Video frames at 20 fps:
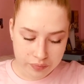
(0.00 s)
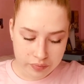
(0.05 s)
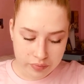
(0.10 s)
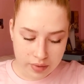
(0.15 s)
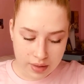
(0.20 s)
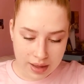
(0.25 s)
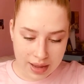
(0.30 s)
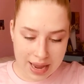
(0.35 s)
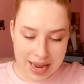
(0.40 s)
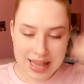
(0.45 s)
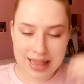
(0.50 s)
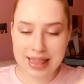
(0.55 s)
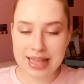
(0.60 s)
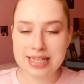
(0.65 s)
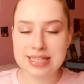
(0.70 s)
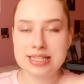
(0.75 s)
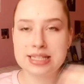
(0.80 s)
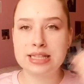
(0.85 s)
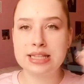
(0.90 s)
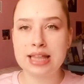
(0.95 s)
in this
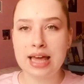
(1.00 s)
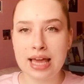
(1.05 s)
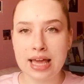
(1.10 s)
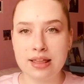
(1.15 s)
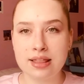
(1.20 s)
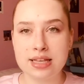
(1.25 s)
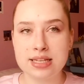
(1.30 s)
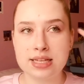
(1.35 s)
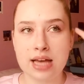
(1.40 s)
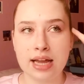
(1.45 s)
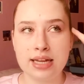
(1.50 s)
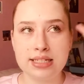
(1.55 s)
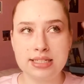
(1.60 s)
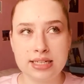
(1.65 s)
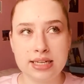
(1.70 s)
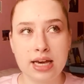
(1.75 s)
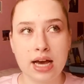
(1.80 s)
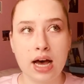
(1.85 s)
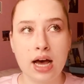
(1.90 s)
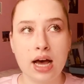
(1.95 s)
thing, this
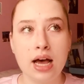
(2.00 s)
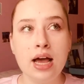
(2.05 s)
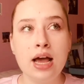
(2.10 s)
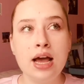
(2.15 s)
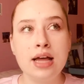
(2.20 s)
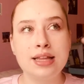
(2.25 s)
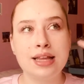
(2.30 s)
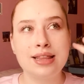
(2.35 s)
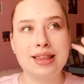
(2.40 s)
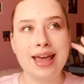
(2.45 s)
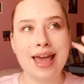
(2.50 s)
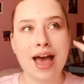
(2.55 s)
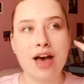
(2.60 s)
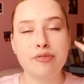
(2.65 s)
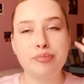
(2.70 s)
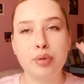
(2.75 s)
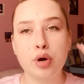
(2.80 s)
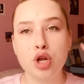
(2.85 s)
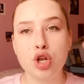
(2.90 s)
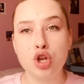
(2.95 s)
idea that they have
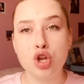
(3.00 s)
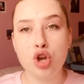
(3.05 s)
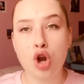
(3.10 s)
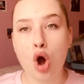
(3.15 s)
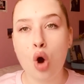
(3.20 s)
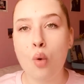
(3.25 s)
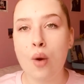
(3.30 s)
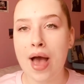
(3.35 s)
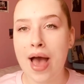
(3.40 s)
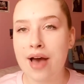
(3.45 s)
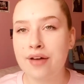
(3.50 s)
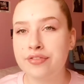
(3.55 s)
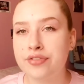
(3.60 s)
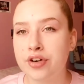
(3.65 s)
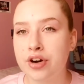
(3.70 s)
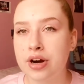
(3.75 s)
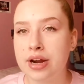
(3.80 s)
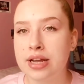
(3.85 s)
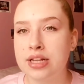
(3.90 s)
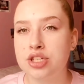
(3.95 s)
put no effort
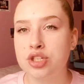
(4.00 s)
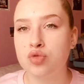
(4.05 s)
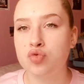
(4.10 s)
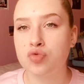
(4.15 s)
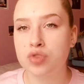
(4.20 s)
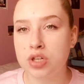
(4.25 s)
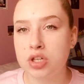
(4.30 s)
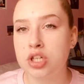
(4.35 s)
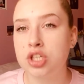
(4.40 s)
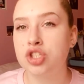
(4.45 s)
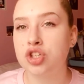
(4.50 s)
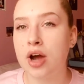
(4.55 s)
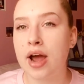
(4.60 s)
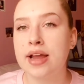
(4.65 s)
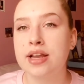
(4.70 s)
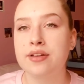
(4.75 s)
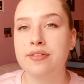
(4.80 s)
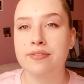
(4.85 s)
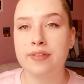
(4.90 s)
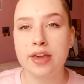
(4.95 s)
into really trying to
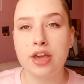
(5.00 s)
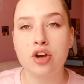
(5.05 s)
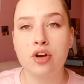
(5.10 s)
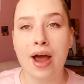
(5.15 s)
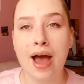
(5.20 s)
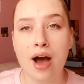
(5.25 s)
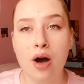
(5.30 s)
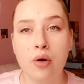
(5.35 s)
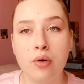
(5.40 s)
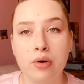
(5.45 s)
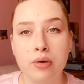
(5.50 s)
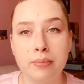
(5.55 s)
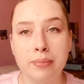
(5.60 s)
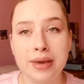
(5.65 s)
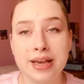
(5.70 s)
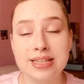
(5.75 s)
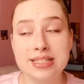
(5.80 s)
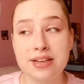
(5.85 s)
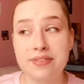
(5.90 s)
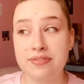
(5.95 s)
figure out,
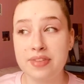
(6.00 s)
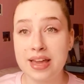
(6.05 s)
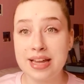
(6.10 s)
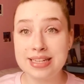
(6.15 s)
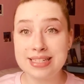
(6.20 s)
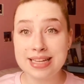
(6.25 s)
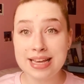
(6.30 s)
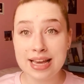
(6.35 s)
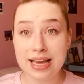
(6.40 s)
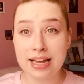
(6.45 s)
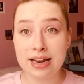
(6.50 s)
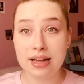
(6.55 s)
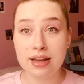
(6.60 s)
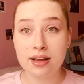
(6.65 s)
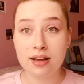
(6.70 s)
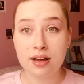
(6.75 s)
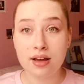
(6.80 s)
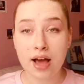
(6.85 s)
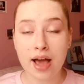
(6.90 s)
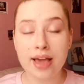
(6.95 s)
because if they did,
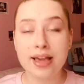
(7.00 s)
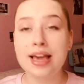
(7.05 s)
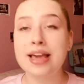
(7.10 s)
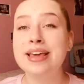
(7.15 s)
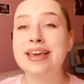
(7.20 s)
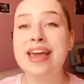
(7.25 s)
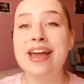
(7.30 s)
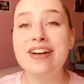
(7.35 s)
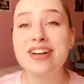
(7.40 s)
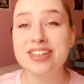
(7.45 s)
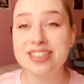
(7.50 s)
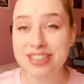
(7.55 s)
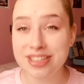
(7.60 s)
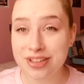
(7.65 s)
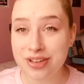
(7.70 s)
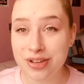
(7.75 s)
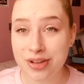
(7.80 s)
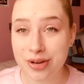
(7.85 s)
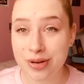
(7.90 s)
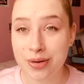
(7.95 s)
I can guarantee
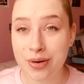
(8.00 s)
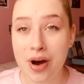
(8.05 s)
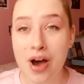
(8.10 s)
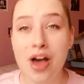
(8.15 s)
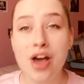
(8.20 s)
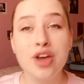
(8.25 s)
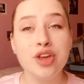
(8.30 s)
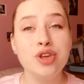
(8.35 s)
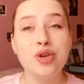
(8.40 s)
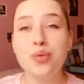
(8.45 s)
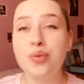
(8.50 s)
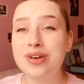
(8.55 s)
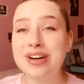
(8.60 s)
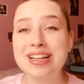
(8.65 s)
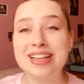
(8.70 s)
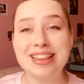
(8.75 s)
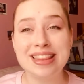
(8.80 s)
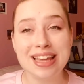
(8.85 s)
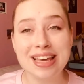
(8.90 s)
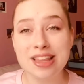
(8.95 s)
you wouldn't
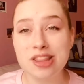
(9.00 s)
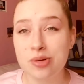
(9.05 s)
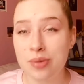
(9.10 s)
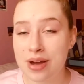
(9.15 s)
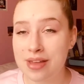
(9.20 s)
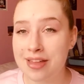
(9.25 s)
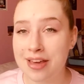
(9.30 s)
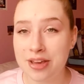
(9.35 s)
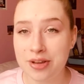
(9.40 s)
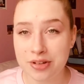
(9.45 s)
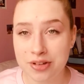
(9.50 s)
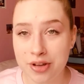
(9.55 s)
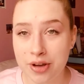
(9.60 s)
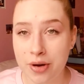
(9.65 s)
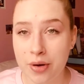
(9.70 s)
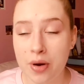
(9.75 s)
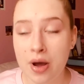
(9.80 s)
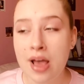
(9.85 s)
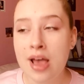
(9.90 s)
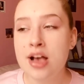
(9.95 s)
think the way that you do.
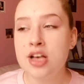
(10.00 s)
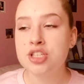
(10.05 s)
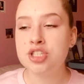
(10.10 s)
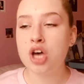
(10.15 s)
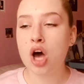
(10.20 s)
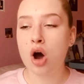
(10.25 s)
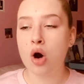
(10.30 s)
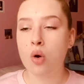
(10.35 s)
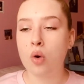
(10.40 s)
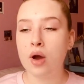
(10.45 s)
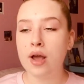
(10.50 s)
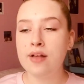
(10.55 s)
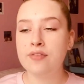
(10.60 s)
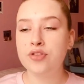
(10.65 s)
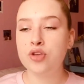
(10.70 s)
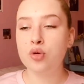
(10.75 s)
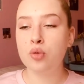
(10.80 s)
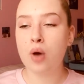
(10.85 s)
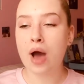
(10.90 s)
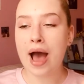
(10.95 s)
So if
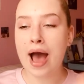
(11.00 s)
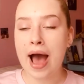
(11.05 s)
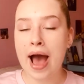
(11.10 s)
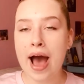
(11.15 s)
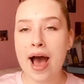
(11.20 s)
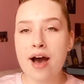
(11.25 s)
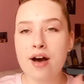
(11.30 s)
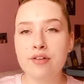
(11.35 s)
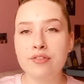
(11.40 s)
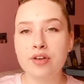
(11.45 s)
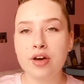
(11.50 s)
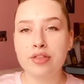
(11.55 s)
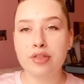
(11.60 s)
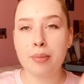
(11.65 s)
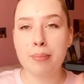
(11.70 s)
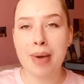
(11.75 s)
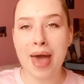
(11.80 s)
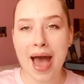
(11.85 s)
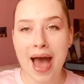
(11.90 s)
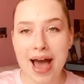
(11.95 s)
you have the
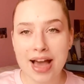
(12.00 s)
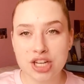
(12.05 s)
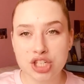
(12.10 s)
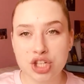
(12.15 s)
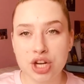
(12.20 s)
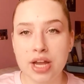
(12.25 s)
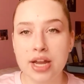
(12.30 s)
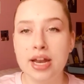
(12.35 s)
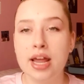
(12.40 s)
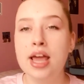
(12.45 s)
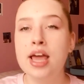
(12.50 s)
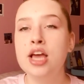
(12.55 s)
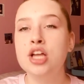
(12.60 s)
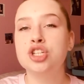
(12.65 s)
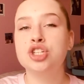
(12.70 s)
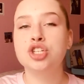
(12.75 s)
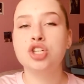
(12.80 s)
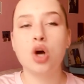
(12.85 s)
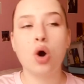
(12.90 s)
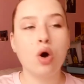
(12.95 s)
passion to
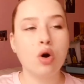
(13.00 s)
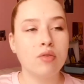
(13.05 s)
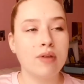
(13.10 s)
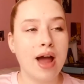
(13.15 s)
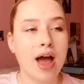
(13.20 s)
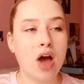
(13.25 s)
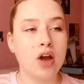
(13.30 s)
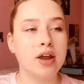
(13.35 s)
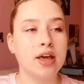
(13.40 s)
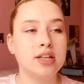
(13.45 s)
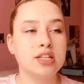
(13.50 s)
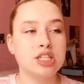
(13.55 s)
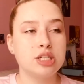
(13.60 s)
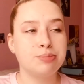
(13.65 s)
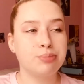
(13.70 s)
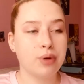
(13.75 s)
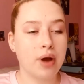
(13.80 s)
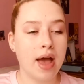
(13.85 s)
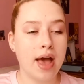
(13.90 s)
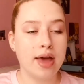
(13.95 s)
go around and
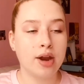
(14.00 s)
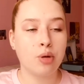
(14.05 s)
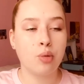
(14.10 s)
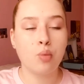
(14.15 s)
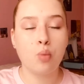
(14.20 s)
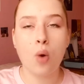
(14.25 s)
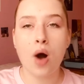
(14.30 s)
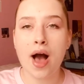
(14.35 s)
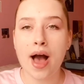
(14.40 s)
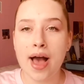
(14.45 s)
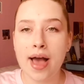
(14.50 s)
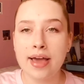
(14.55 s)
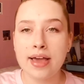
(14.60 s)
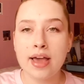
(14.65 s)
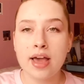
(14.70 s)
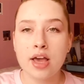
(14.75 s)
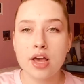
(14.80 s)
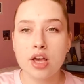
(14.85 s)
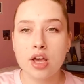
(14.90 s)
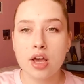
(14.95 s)
spread why
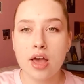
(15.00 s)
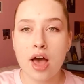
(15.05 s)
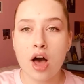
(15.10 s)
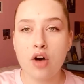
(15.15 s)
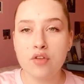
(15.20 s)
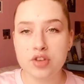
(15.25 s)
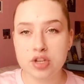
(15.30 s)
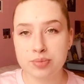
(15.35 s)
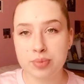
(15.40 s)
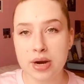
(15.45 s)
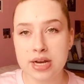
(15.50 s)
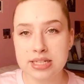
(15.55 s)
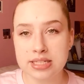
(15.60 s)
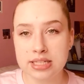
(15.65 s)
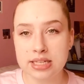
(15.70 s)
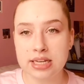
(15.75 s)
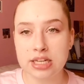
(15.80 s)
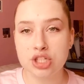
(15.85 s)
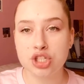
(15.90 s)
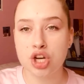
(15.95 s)
Elvis
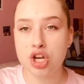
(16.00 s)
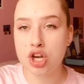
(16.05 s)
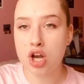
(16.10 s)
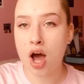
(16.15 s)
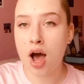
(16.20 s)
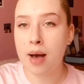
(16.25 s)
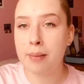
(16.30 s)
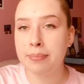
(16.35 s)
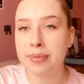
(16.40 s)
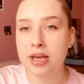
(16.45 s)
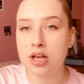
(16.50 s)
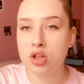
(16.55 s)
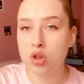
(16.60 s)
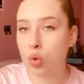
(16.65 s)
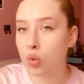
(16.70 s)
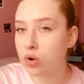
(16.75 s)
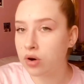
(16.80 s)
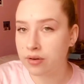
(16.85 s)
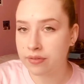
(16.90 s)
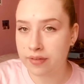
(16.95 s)
Presley should not be
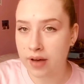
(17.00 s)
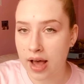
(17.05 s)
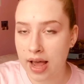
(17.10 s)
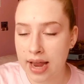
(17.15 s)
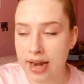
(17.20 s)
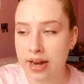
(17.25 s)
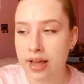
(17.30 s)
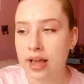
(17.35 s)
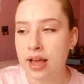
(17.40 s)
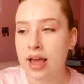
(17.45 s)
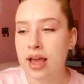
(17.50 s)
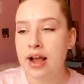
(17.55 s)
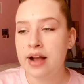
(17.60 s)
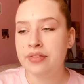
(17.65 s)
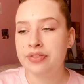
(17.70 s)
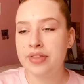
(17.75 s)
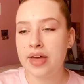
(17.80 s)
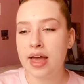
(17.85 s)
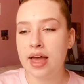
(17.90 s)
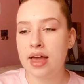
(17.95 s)
glorified,
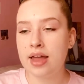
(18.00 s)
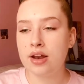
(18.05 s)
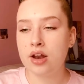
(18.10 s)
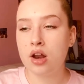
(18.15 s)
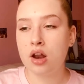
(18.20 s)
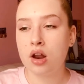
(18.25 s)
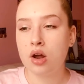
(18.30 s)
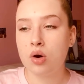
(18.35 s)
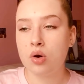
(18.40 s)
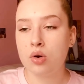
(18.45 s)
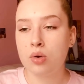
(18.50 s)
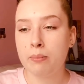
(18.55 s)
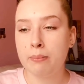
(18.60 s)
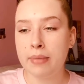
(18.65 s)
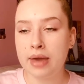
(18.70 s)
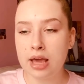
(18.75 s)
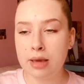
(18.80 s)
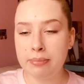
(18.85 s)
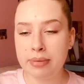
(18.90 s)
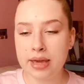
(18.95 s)
then
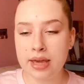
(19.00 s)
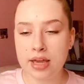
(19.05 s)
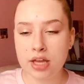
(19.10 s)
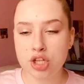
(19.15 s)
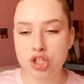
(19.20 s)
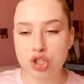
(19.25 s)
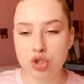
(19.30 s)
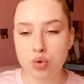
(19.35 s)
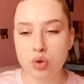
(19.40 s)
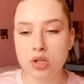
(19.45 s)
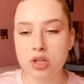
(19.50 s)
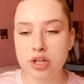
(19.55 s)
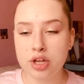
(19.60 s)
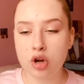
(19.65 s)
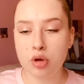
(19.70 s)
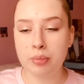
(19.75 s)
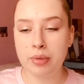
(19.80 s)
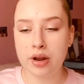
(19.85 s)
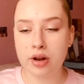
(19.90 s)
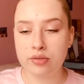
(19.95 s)
maybe do a little
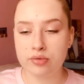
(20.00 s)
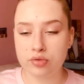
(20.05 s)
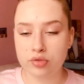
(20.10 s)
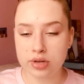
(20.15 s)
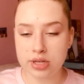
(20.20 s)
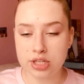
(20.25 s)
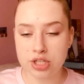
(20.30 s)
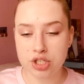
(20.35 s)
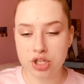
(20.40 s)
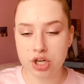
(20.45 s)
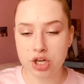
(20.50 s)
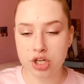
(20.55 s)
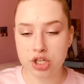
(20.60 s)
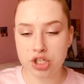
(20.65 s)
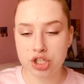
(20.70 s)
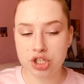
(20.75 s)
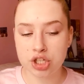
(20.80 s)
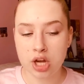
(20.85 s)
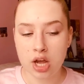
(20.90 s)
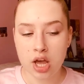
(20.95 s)
bit of
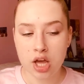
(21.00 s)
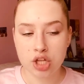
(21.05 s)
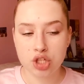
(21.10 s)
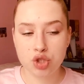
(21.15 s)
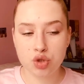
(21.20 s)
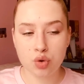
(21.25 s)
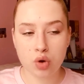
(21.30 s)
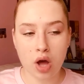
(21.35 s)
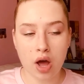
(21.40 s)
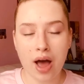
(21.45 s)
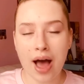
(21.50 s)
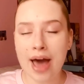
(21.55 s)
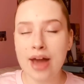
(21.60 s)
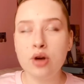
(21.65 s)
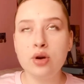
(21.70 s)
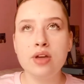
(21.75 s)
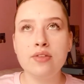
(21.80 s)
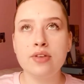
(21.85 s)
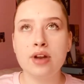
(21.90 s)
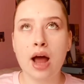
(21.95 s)
research.
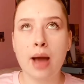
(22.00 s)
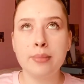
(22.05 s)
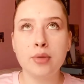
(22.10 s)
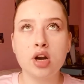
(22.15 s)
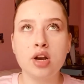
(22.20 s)
I'm not even